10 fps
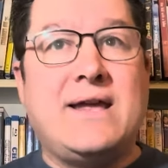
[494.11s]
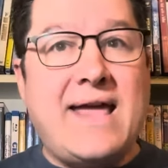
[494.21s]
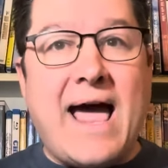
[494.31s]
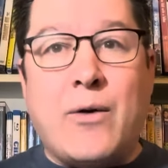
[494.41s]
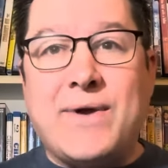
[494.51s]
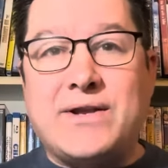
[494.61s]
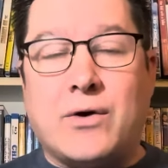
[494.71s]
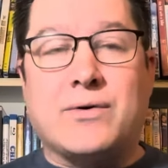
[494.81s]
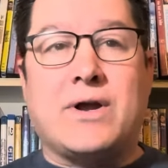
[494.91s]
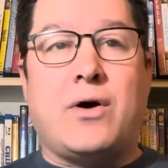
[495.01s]
yeah, we
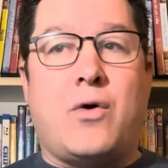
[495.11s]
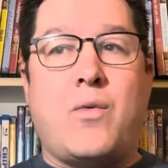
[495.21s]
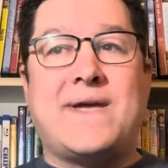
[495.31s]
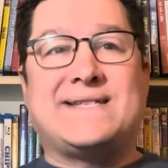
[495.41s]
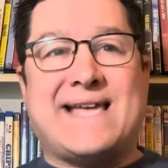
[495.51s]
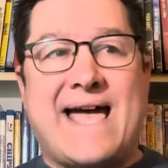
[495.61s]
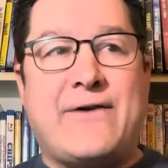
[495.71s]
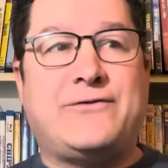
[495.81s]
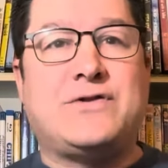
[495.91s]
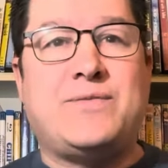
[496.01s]
don't always
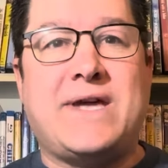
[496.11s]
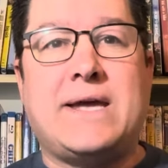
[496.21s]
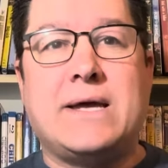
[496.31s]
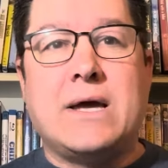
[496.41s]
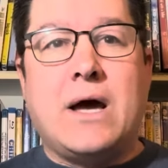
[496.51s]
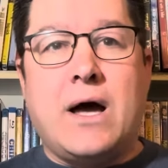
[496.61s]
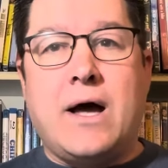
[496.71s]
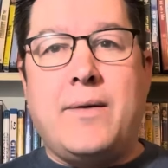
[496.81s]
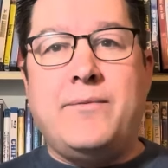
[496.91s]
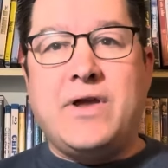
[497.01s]
have to be,
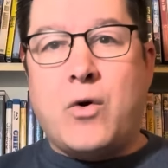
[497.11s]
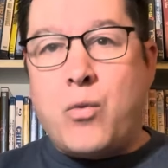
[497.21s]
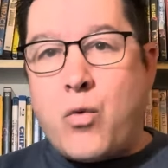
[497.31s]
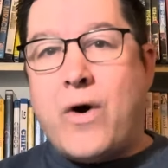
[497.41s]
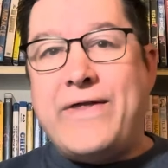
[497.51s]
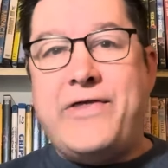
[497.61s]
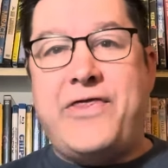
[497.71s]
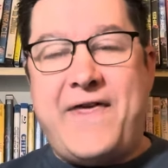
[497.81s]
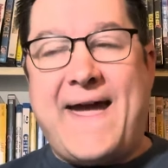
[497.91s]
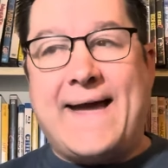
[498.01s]
you know, one
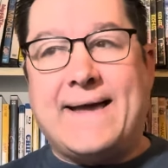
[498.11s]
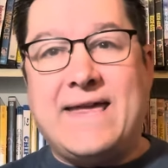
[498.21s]
thing.